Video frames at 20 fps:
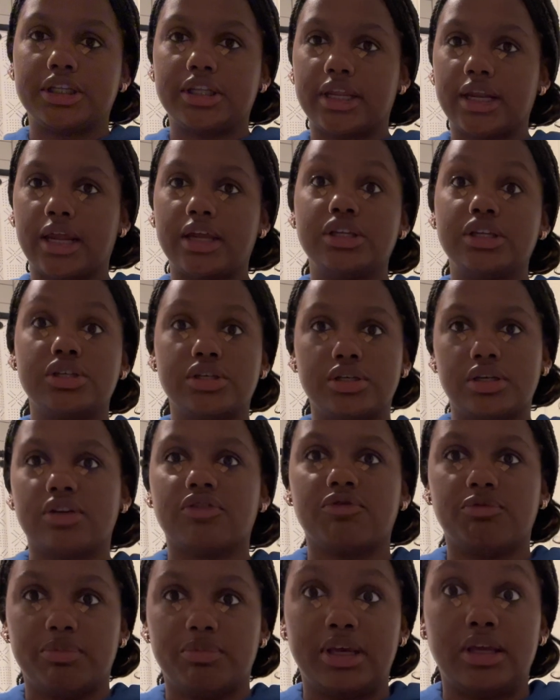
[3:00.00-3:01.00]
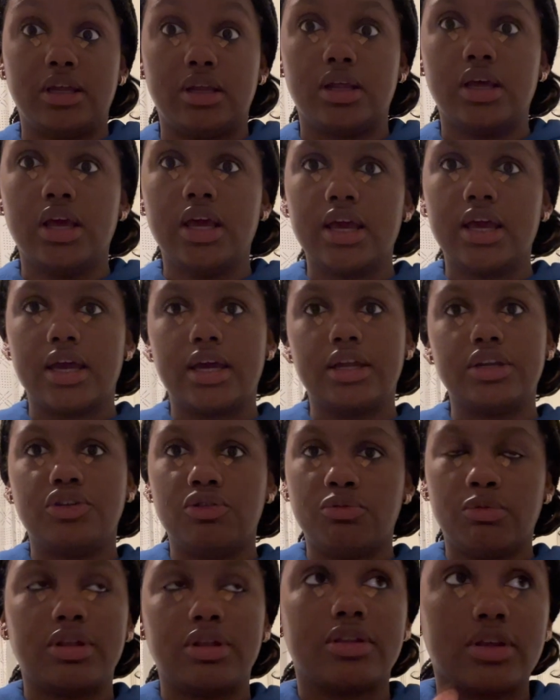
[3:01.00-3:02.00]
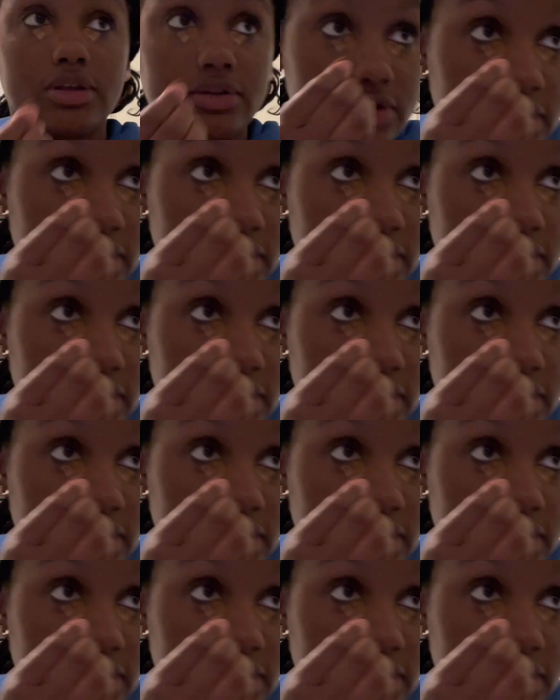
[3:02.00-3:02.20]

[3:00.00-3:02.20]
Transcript: that I shouldn't have been and doing things